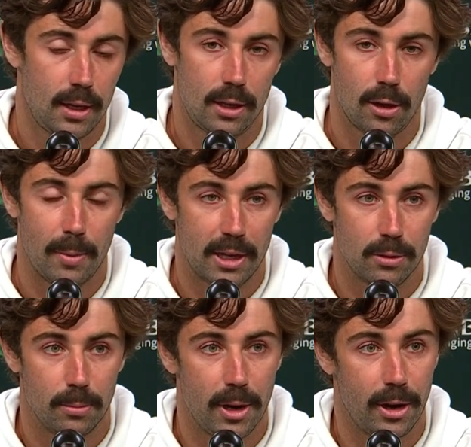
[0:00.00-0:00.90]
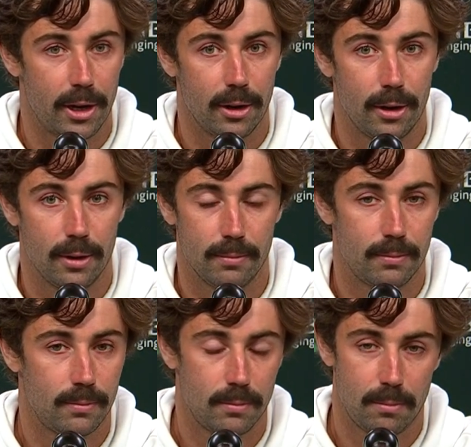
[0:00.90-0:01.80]
got back to America,
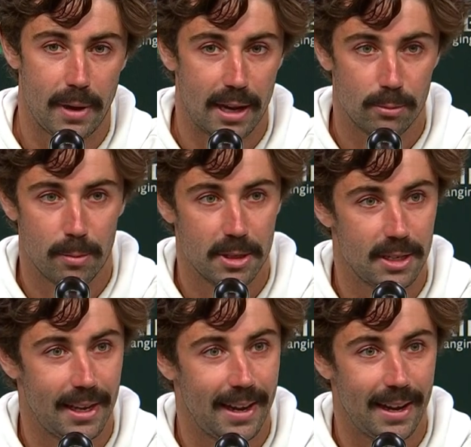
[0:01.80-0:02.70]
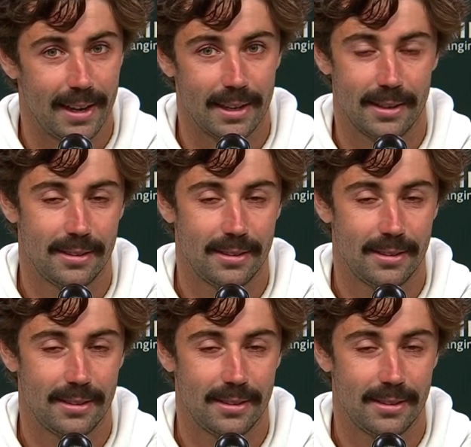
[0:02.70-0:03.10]
bags went missing again.